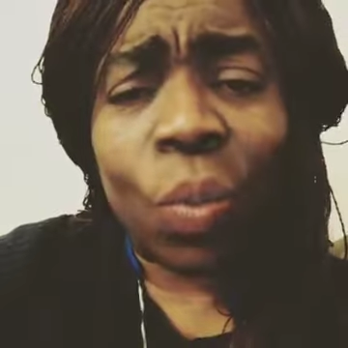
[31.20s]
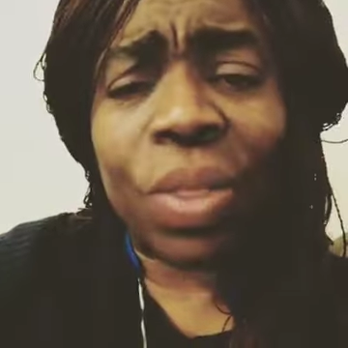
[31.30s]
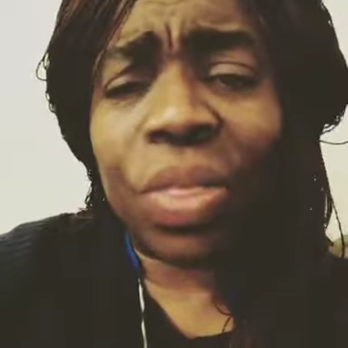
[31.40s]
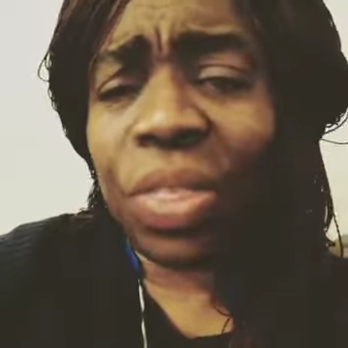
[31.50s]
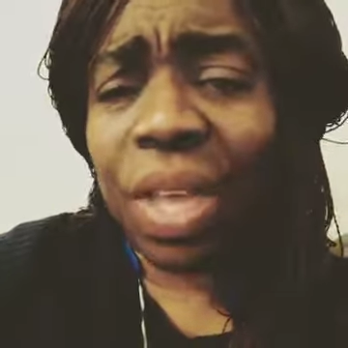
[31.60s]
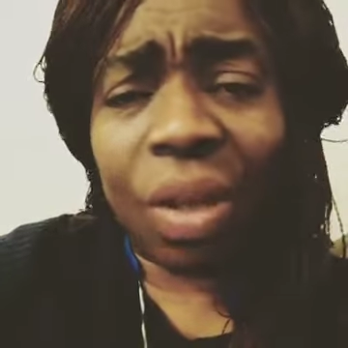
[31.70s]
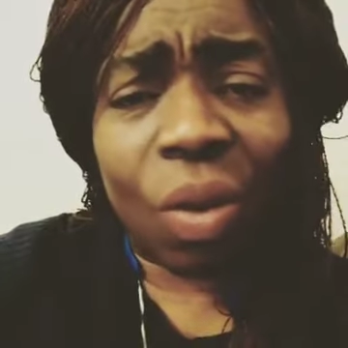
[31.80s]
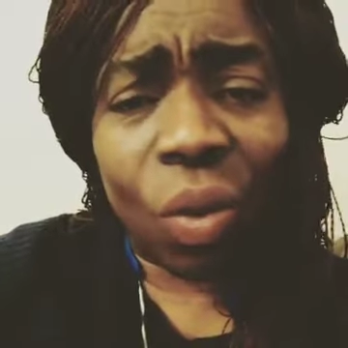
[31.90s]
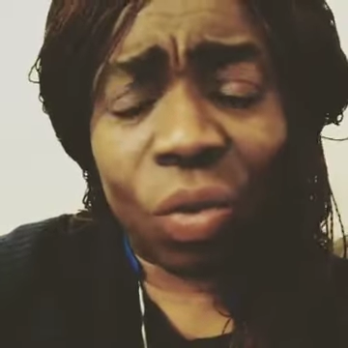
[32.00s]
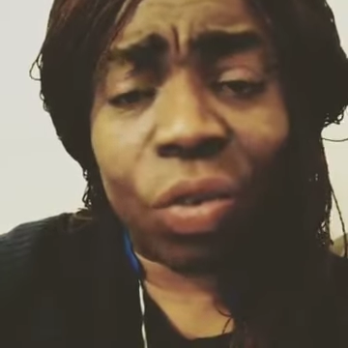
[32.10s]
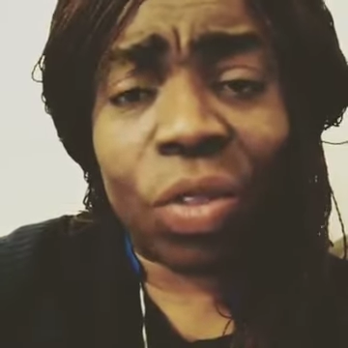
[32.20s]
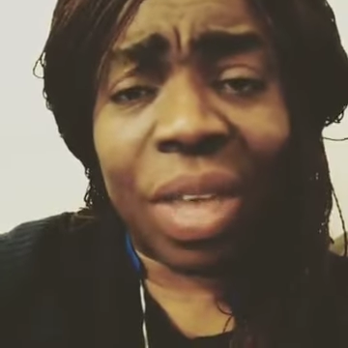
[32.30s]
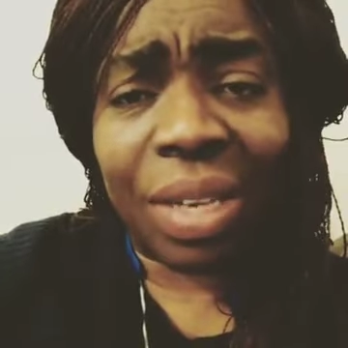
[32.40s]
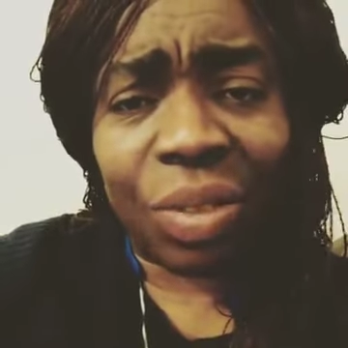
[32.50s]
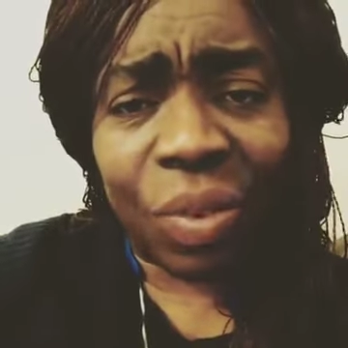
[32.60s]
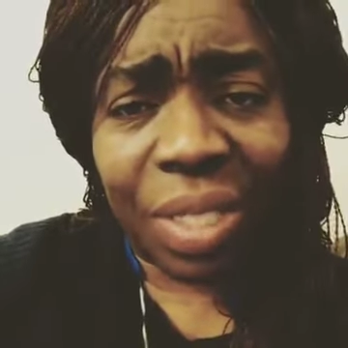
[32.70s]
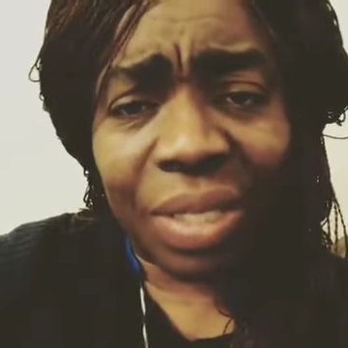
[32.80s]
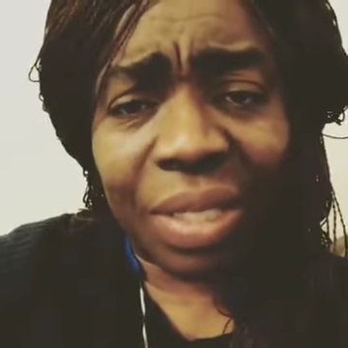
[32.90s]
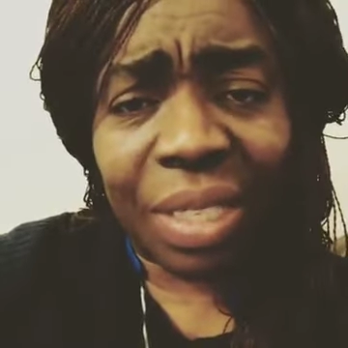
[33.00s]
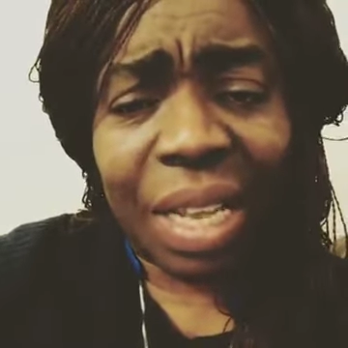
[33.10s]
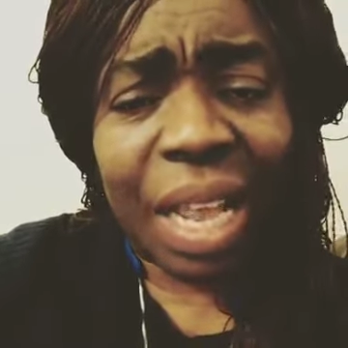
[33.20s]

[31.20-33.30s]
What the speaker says: We thank God for that grace.